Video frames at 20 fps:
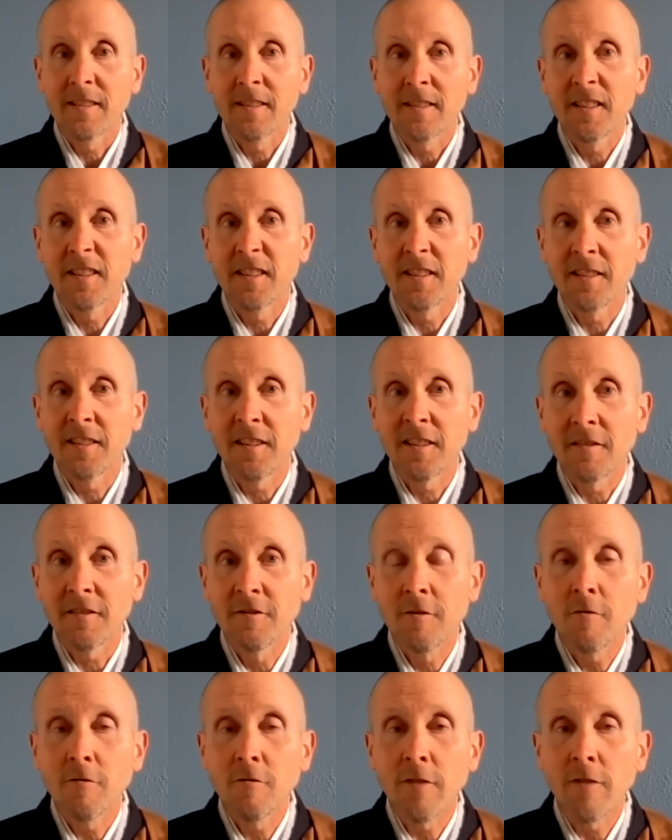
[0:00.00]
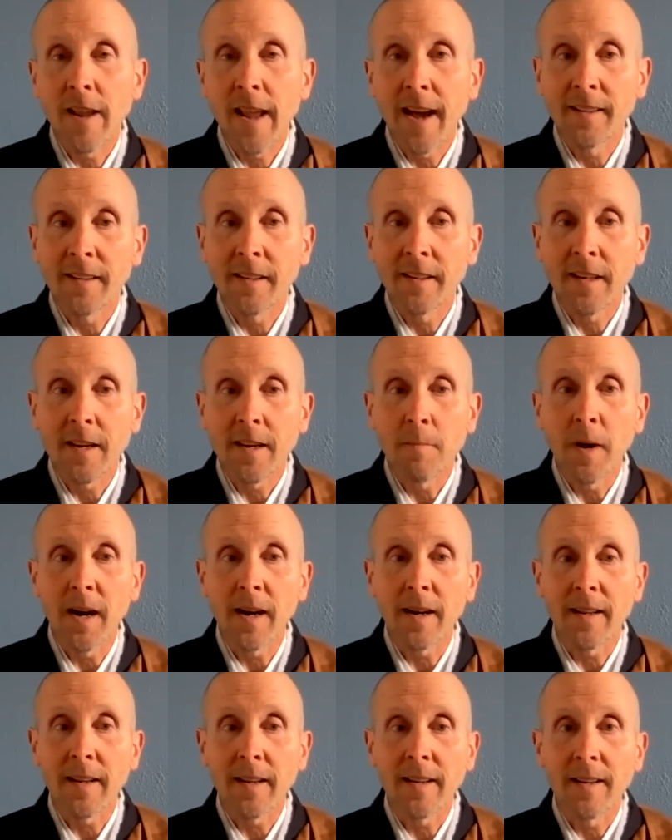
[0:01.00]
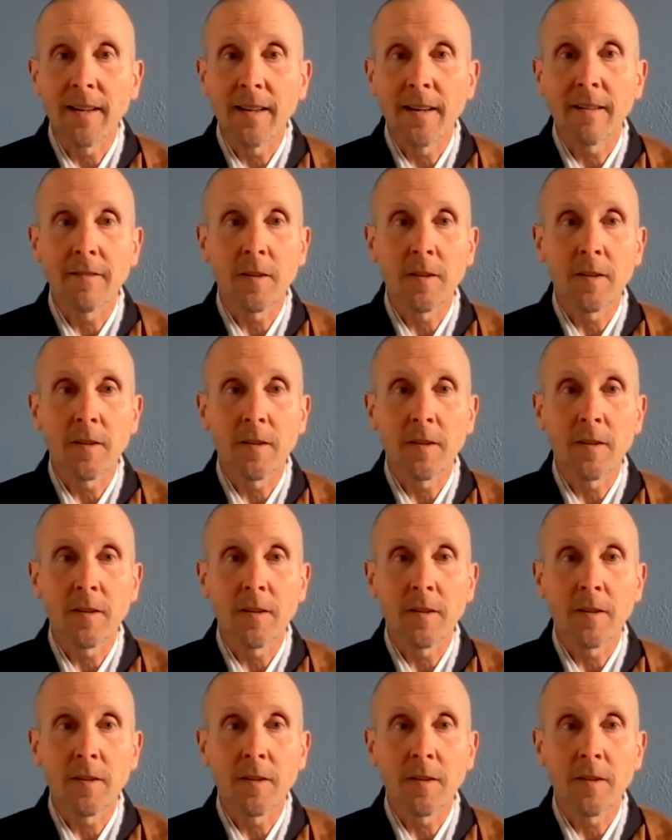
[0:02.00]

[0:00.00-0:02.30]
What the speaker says: So this is the true reality body